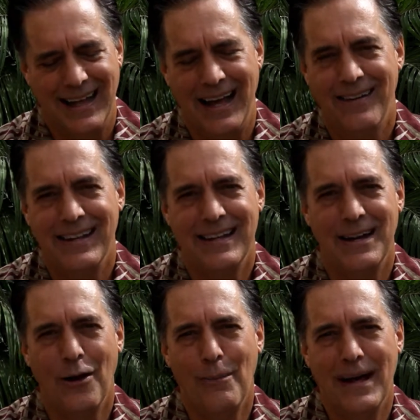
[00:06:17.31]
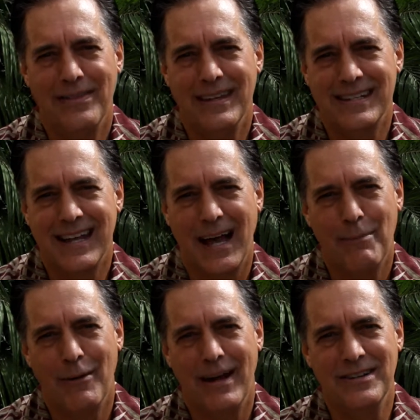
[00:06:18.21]
I don't need to know about this,
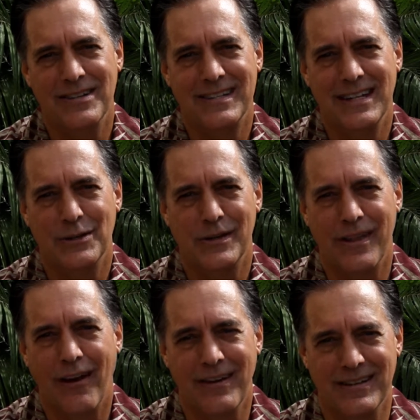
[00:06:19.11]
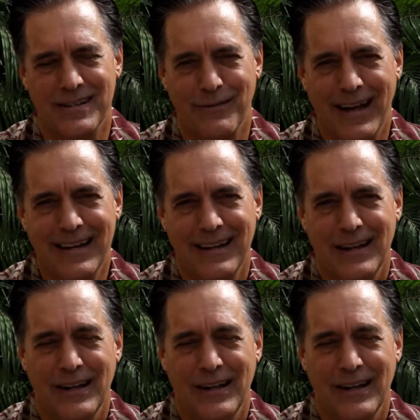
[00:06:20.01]
copyright just deals with artists, right?